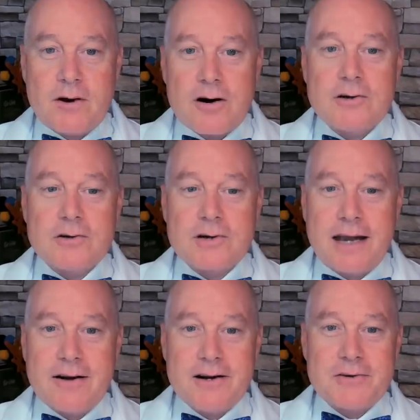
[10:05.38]
the article
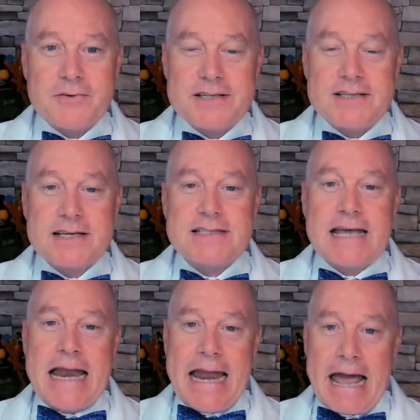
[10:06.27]

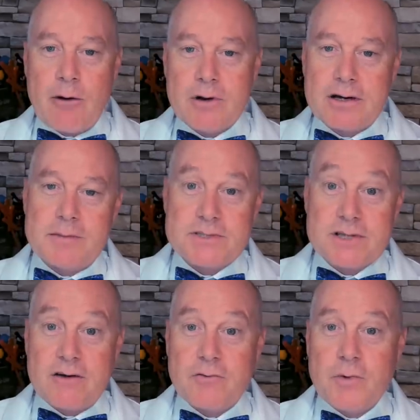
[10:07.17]
Characteristics and
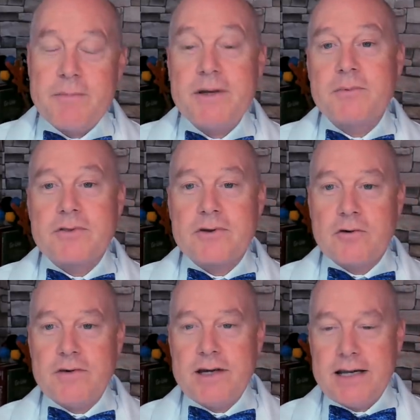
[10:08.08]
Outcomes of Women with
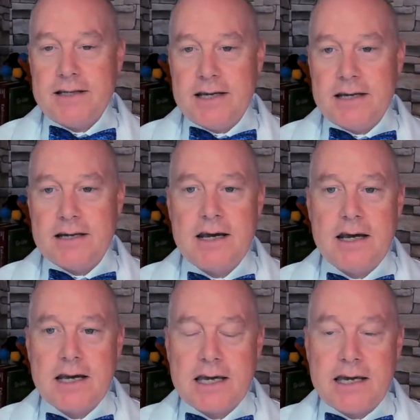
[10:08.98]
COVID 19
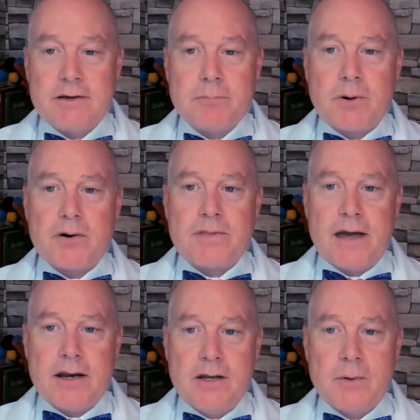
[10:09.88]
Giving
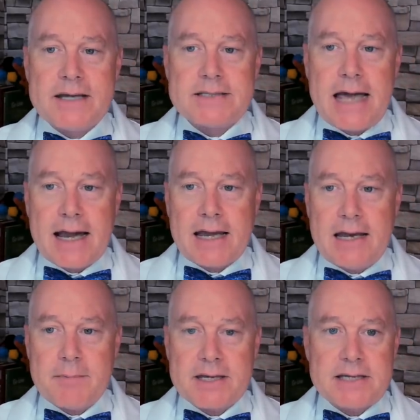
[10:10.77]
Birth at U.S.
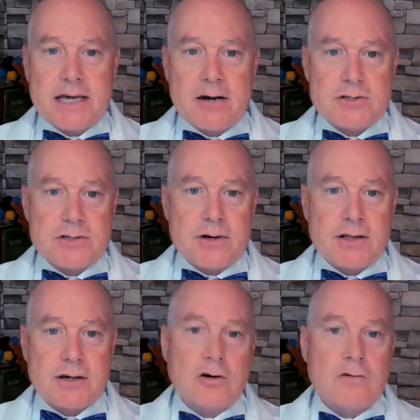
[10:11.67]
Academic Centers
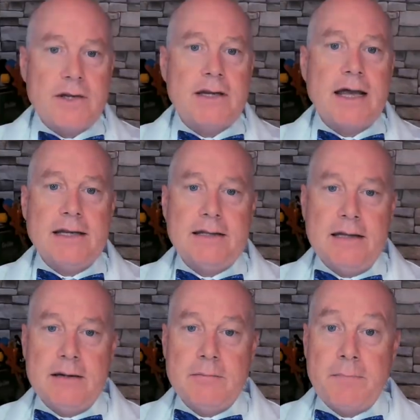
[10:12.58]
During the COVID
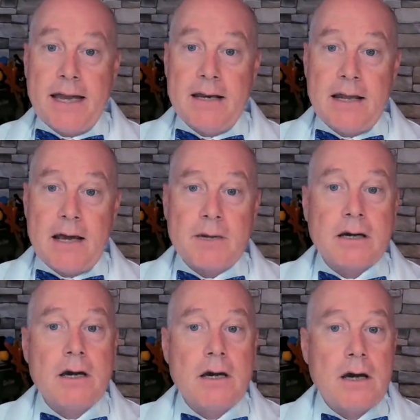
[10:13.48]
19
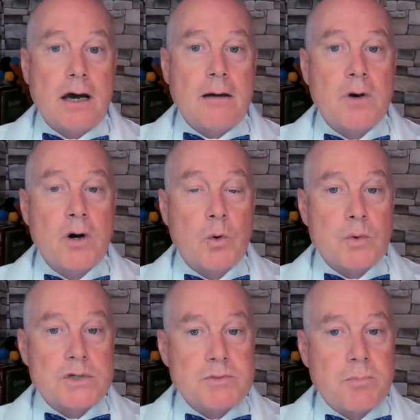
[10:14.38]
Pandemic um,
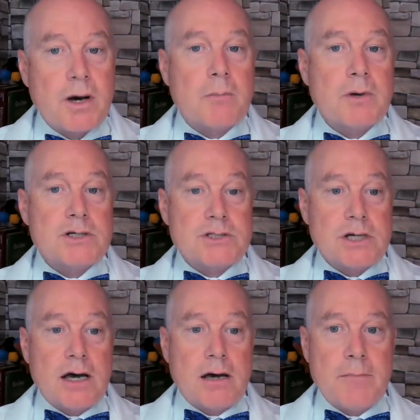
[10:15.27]
was
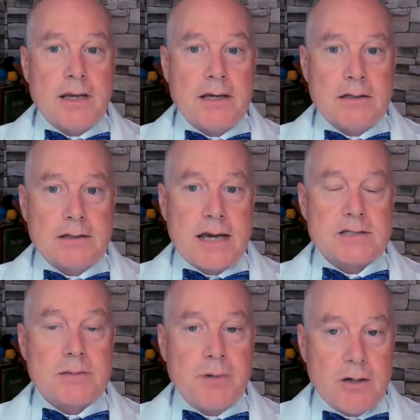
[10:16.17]
published um, in
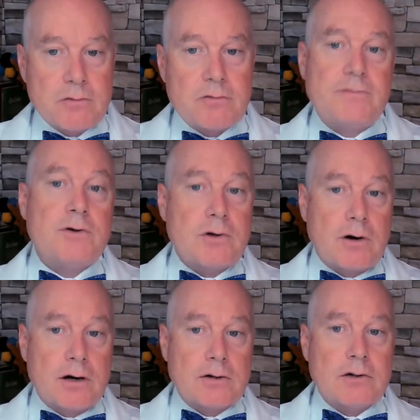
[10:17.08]
as a peer
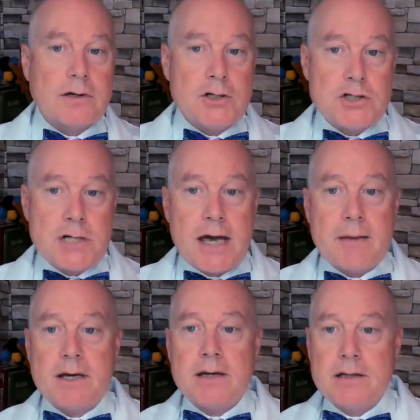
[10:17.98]
reviewed article in
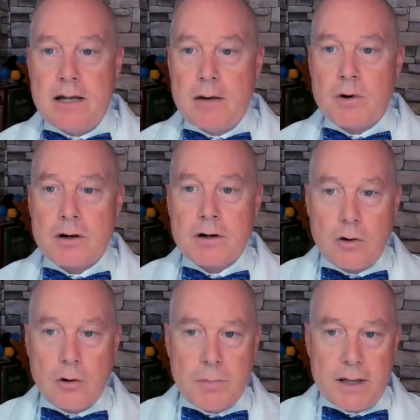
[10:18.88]
JAMA
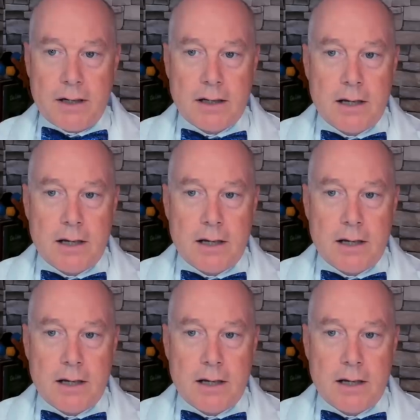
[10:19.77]
Network Open.